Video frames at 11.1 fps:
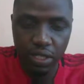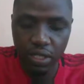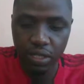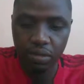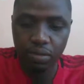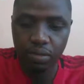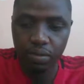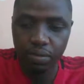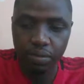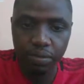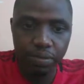name.
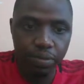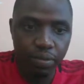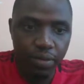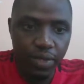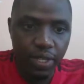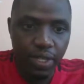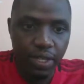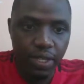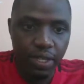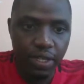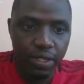
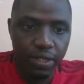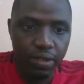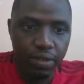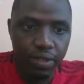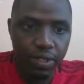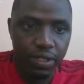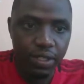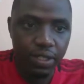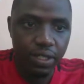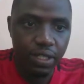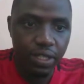Then we
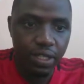need